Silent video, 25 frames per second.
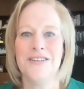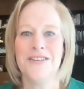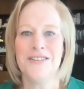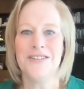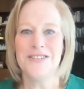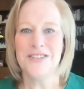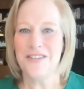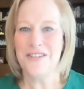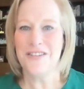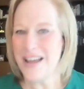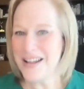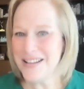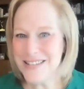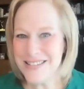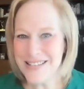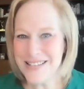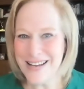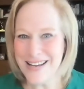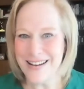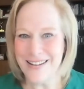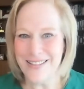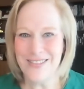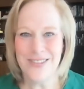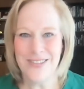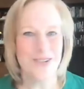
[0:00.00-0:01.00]
So that's
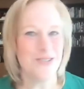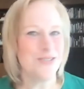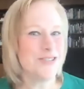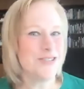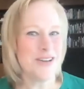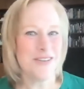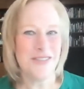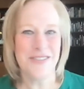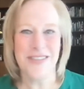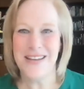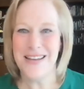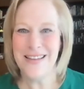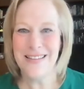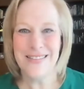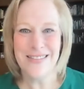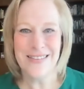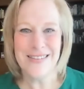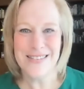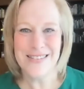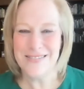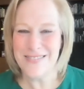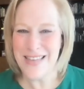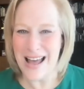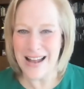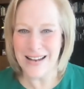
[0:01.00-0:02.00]
it.
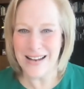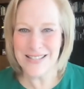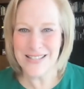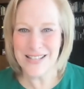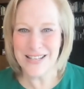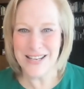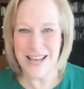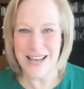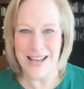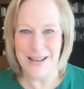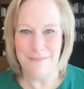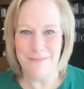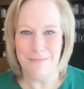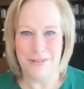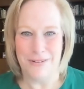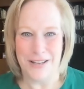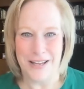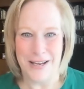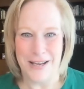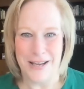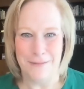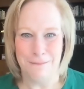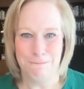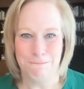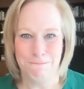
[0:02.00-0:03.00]
That's the game
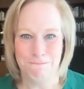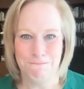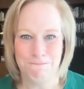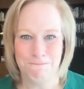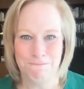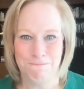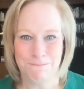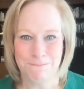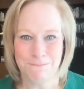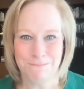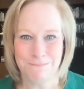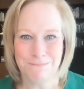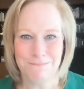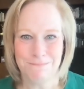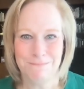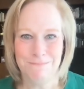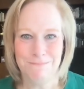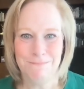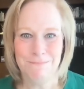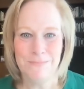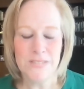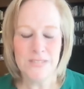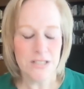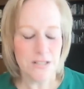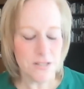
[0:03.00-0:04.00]
plan.
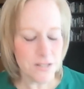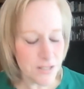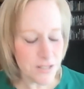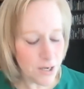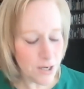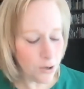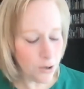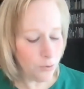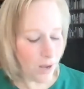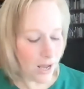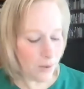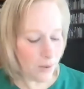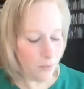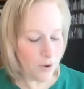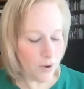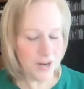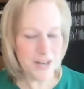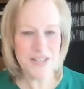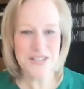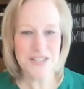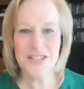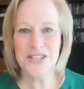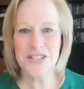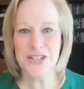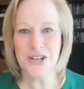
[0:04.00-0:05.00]
So I want
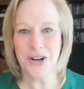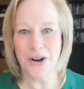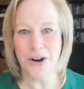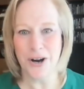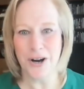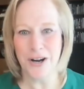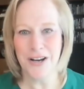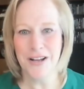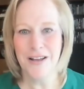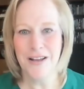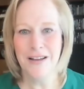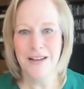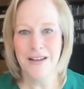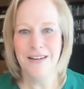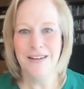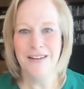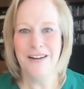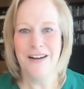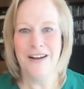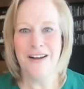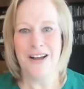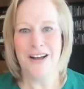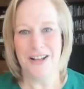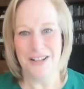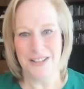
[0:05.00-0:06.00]
to start,
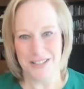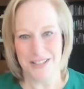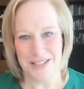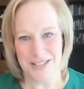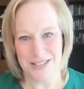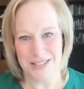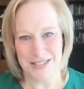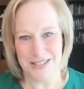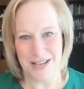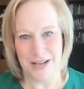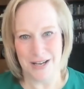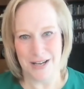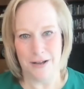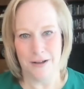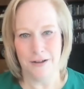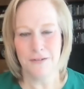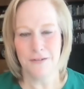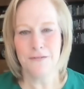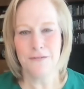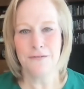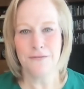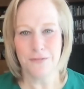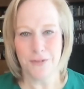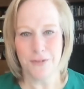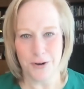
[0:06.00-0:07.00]
Alica,
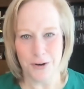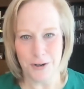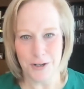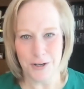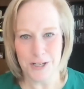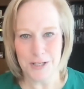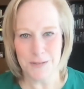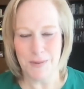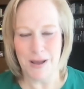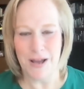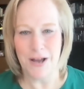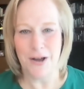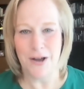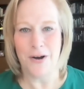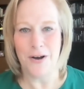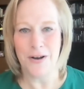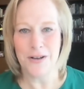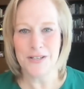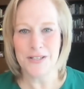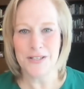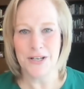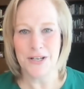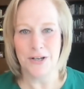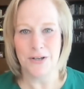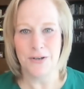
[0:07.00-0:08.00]
first by
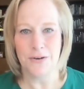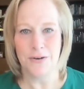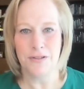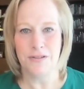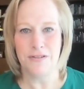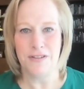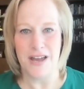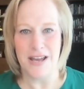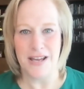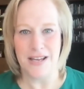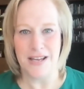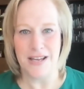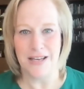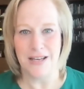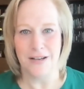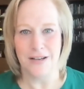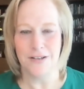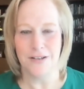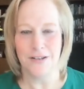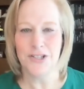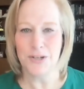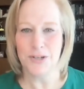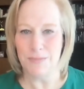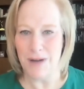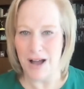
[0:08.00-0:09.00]
also
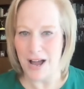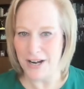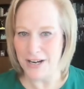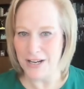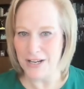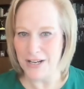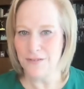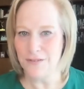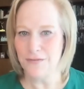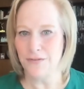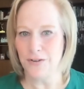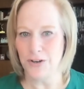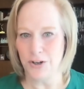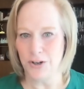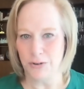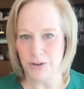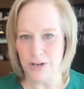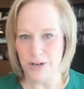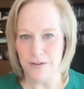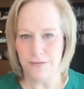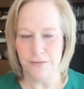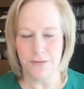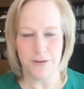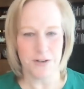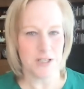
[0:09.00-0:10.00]
thanking Domani for
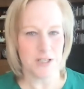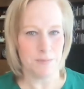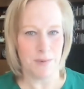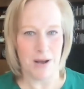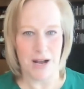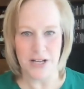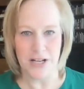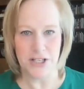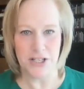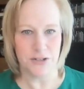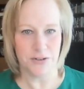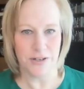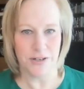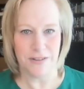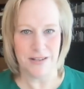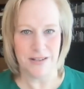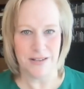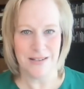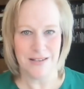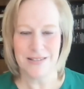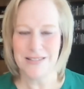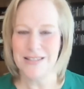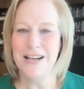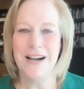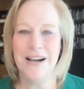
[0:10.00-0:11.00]
Grief for sponsoring
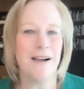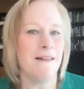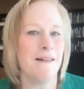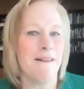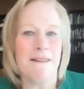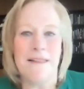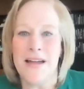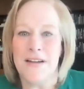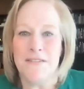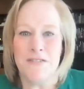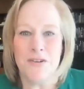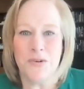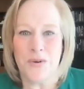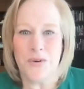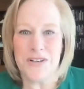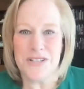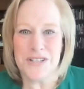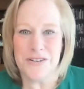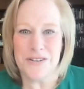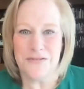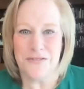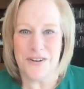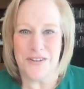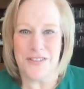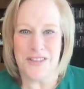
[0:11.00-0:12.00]
this. If it
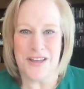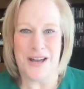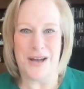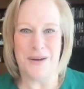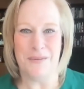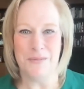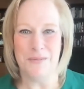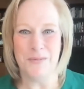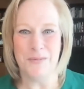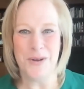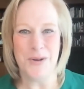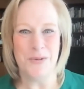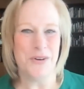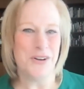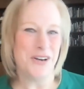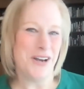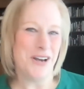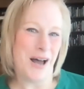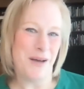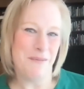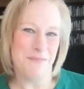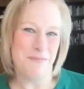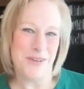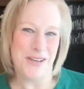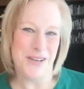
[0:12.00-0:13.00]
wasn't for them, we would
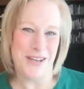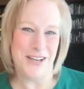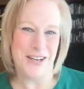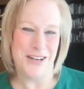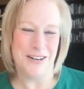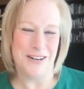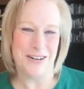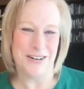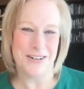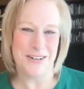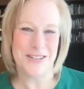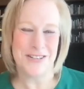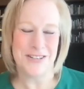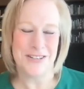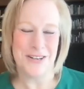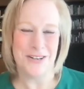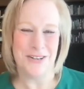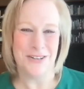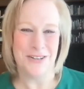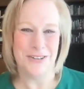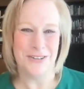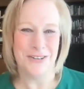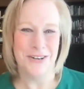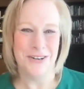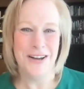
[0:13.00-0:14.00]
not be here.
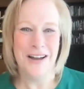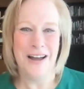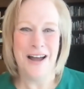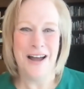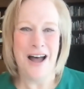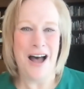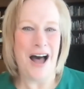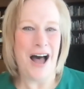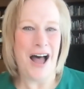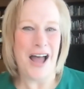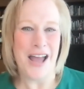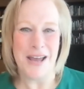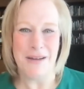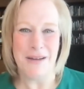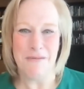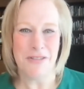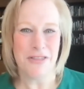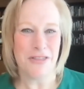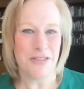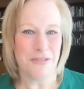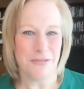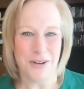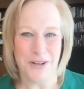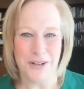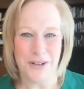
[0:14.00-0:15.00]
So I am
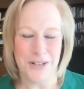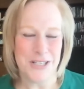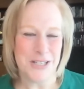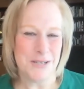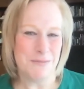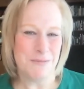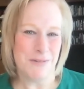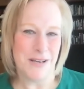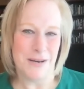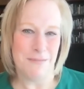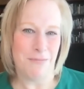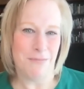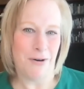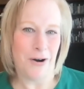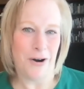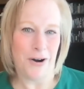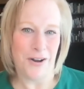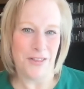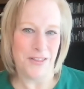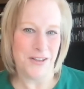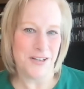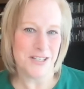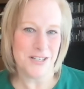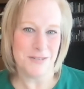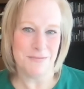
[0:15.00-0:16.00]
thrilled to be a part
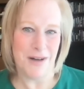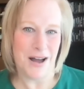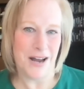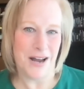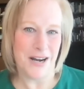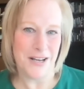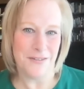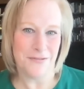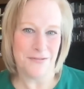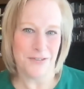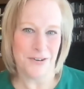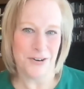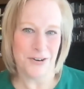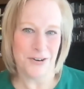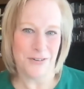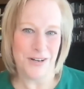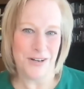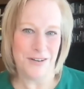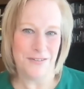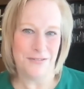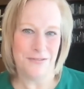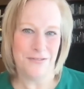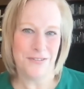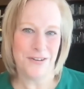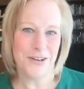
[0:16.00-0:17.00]
of the Domani for
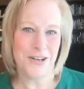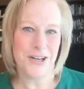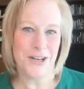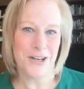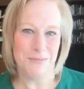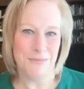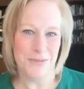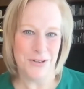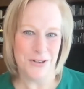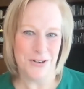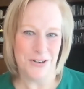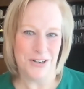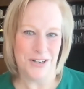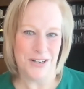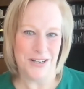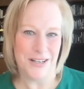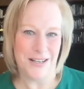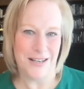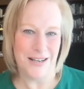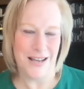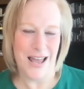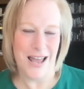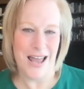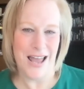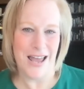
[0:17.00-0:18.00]
Grief
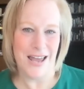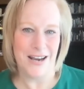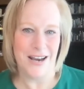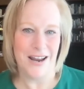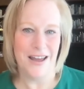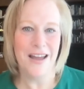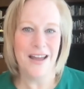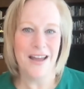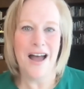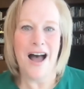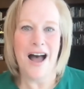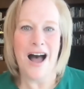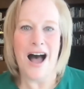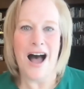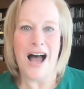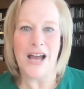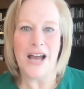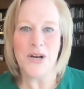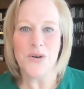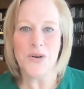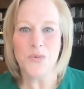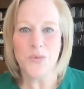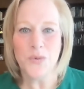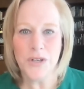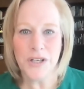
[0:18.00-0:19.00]
community. And I
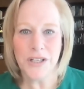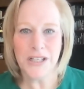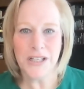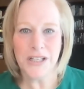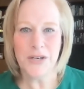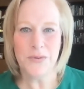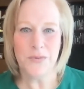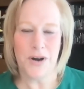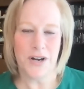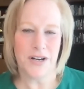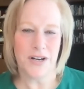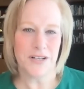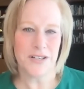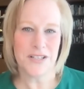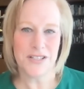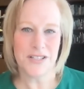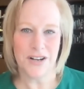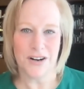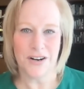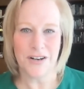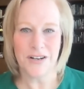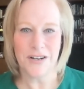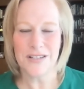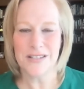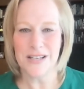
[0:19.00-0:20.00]
really want to
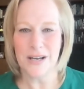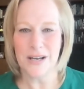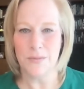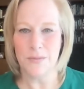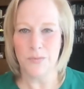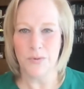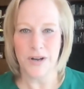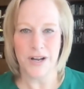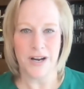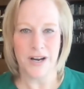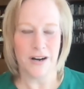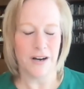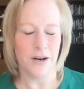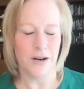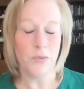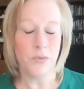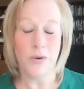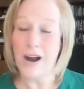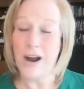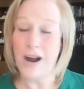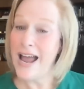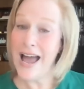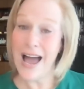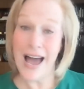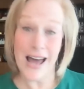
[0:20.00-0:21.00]
start somewhere where
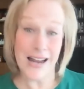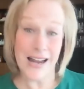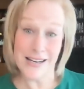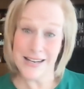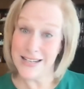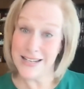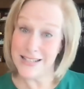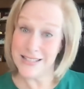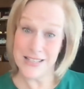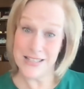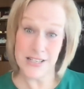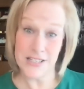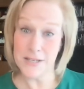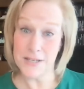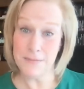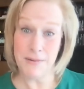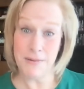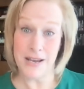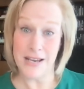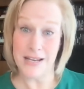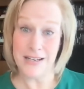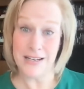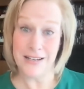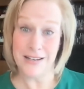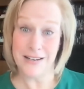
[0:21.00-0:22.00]
I hadn't
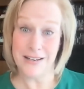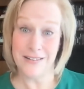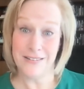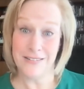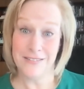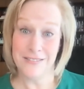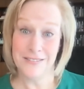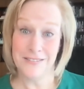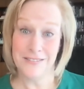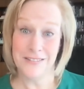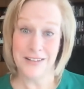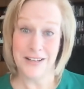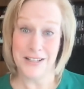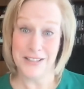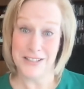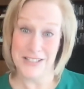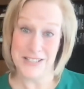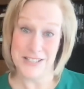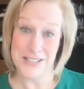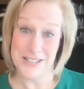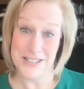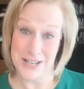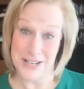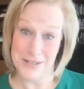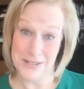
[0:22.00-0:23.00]
anticipated,
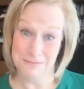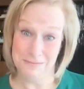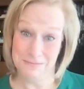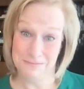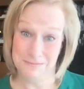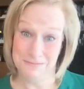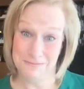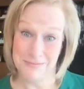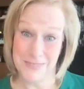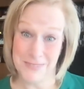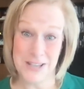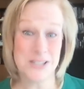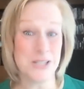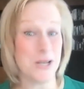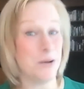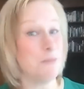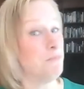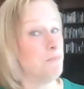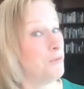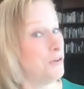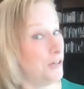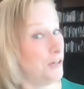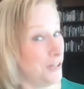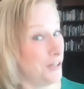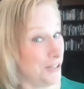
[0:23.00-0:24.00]
Alica. So I'm
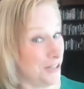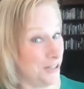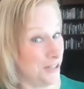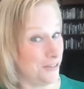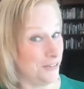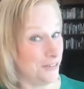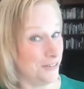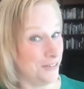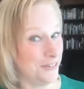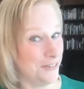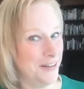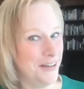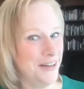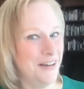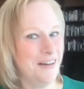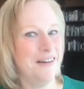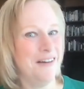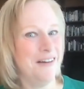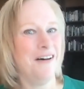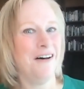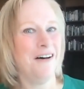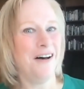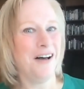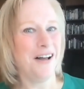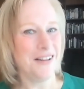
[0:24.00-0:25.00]
putting you
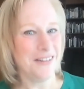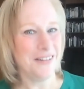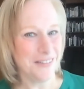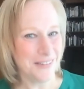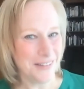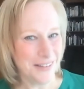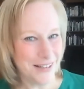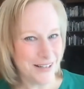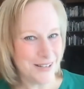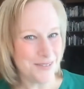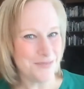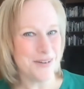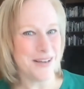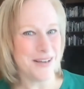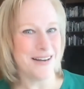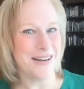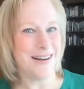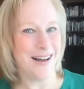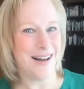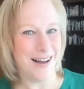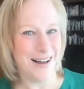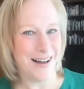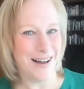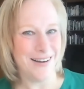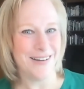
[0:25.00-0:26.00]
a little bit
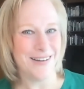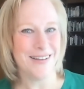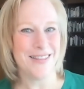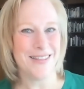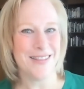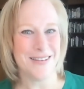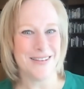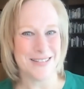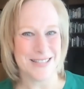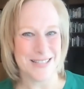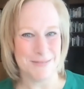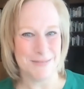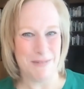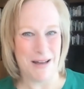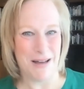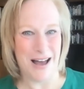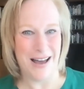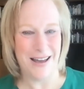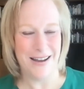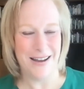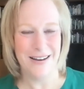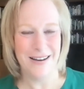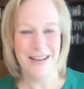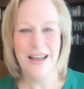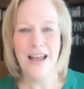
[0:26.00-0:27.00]
on the
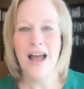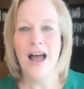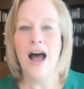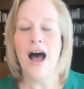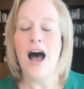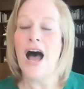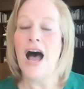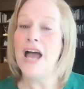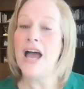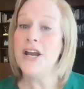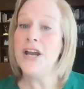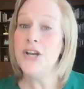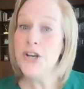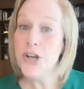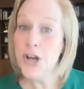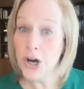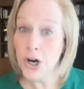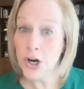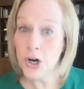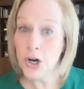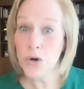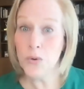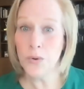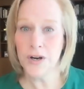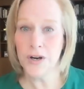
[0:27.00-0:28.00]
spot. I
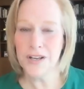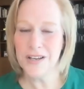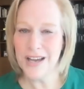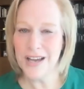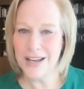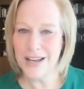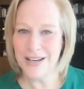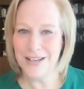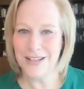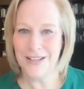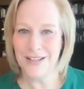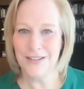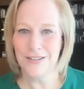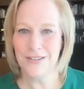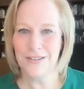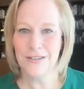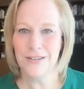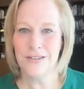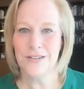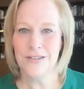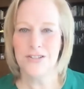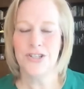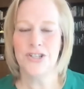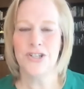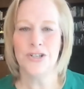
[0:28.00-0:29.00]
know we're getting
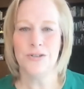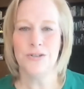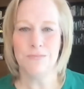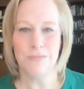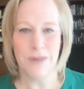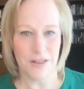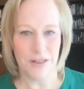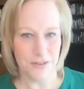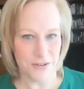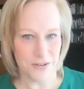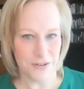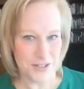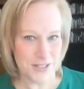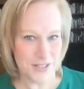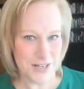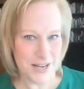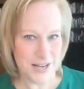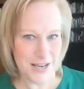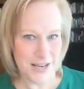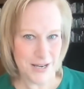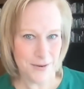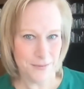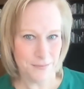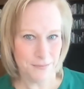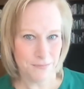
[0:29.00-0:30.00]
to Mother's
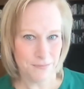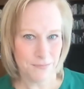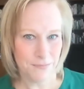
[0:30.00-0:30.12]
Day.